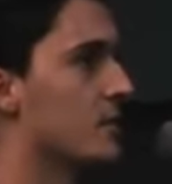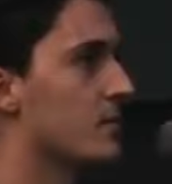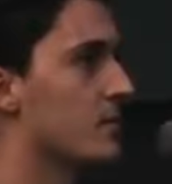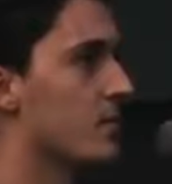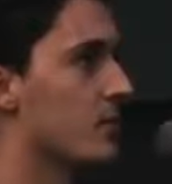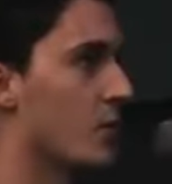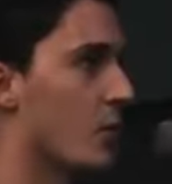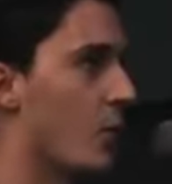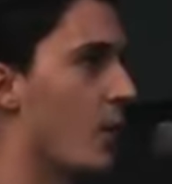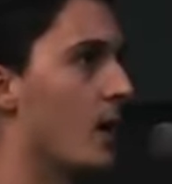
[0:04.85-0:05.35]

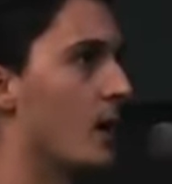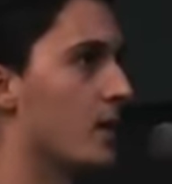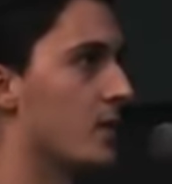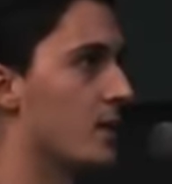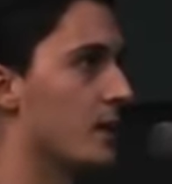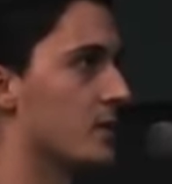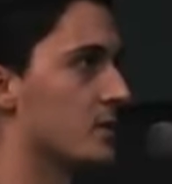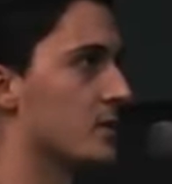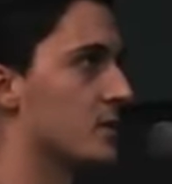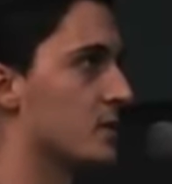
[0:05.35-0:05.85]
for a while
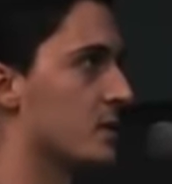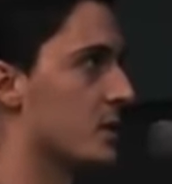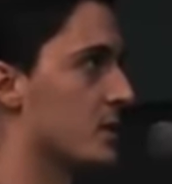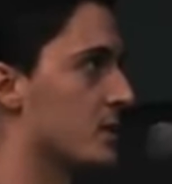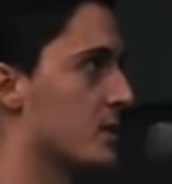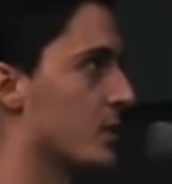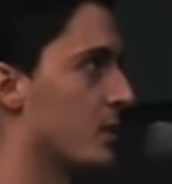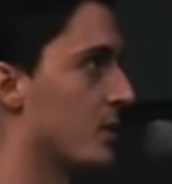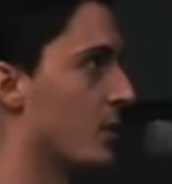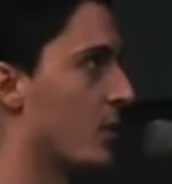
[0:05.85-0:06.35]
now, since I
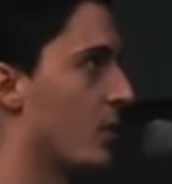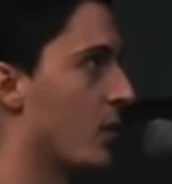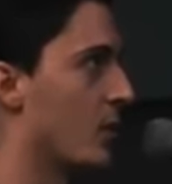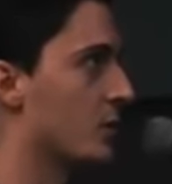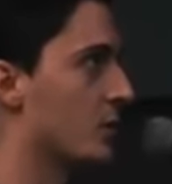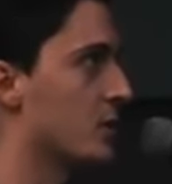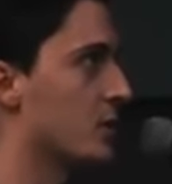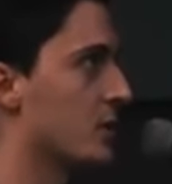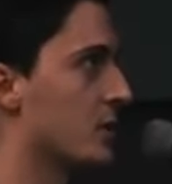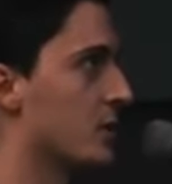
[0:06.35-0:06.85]
started
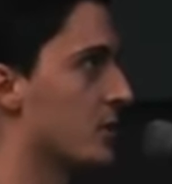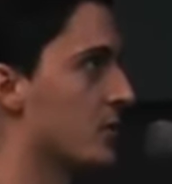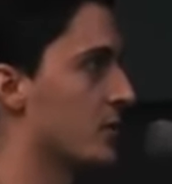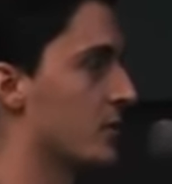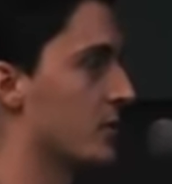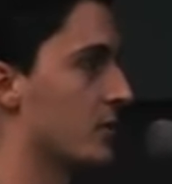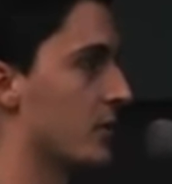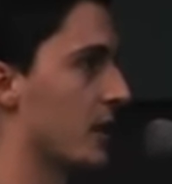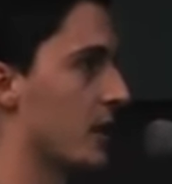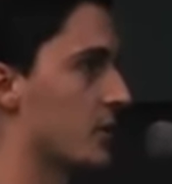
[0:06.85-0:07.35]
watching
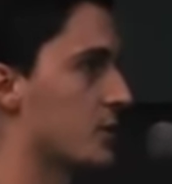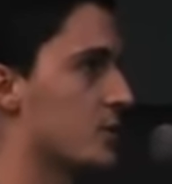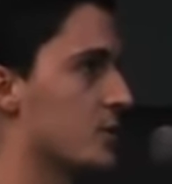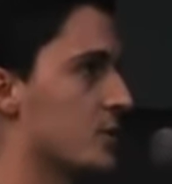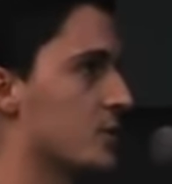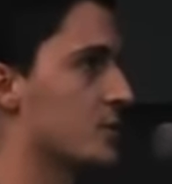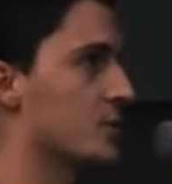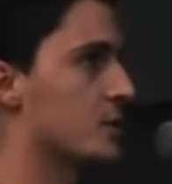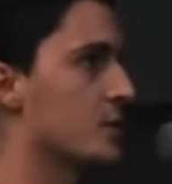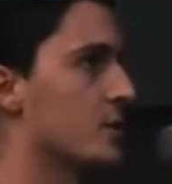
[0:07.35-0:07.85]
your
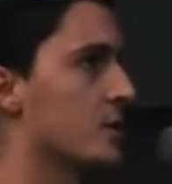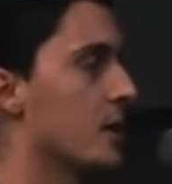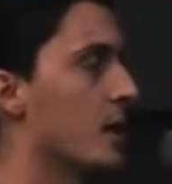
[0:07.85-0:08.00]
lectures.